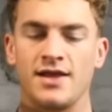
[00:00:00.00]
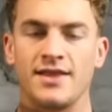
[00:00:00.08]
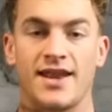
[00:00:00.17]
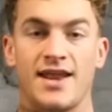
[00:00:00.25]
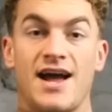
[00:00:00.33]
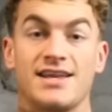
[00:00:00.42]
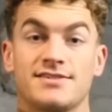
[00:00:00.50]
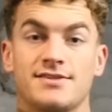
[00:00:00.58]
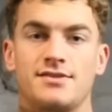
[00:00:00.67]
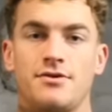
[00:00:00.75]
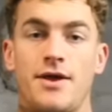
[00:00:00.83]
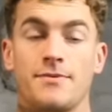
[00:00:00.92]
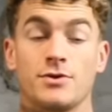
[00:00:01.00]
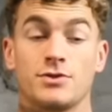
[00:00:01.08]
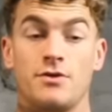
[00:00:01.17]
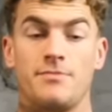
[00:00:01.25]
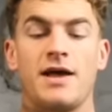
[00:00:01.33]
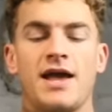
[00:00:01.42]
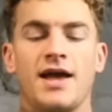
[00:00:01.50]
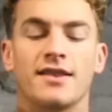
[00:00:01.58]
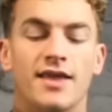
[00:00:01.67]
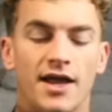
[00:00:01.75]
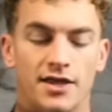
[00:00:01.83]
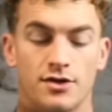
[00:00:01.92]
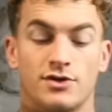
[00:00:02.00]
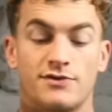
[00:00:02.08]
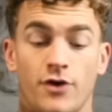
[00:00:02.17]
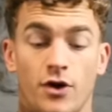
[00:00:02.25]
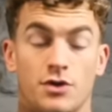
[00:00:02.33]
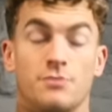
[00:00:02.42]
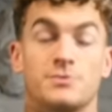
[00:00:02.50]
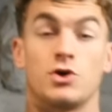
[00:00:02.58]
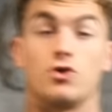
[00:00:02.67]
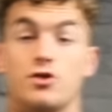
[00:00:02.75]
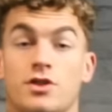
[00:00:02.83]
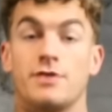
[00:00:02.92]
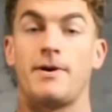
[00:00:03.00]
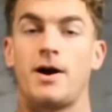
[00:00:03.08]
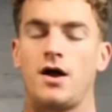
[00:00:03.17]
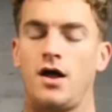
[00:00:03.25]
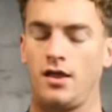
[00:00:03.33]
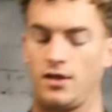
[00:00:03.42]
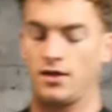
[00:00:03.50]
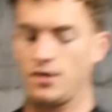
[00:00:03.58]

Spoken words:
And then as the rep goes up, my head kind of goes forward, comes under the bar.